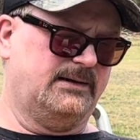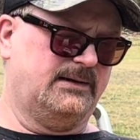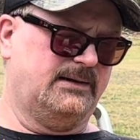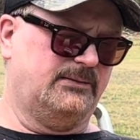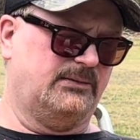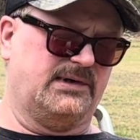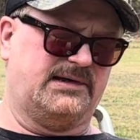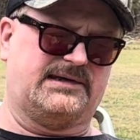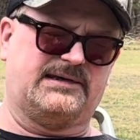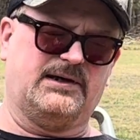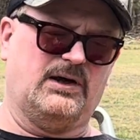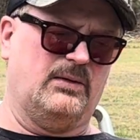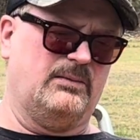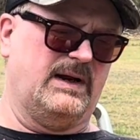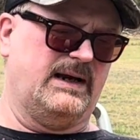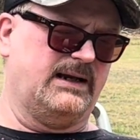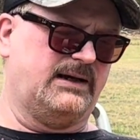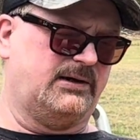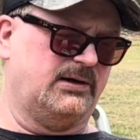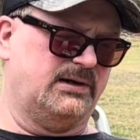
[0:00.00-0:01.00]
with so
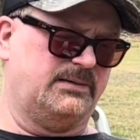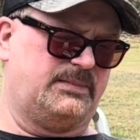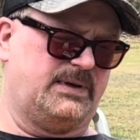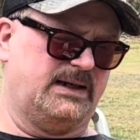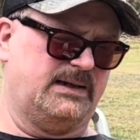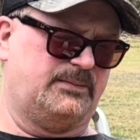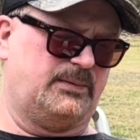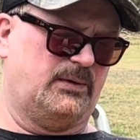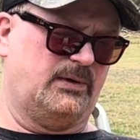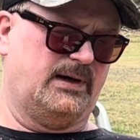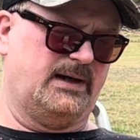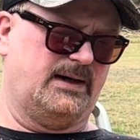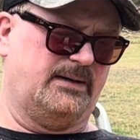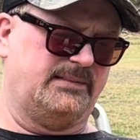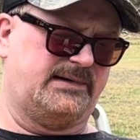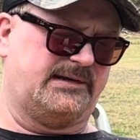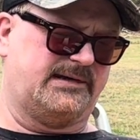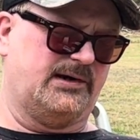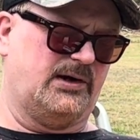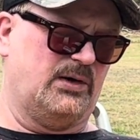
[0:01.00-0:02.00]
many good people, and I'm
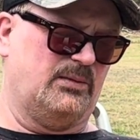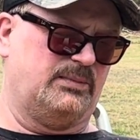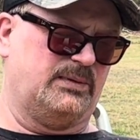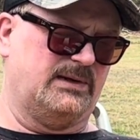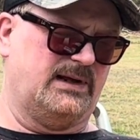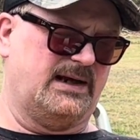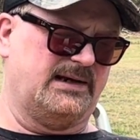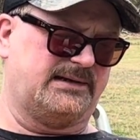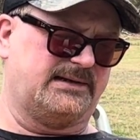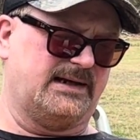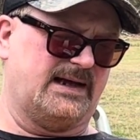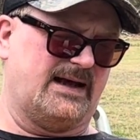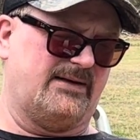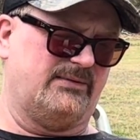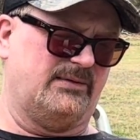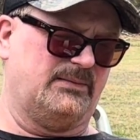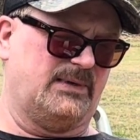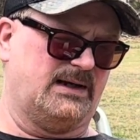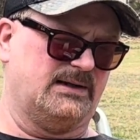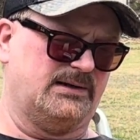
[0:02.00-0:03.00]
so blessed to have
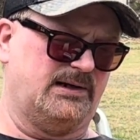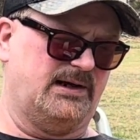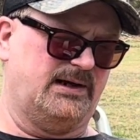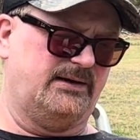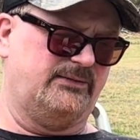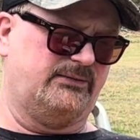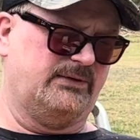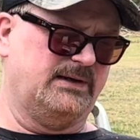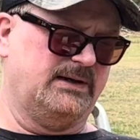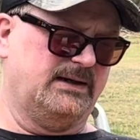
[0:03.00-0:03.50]
in my life.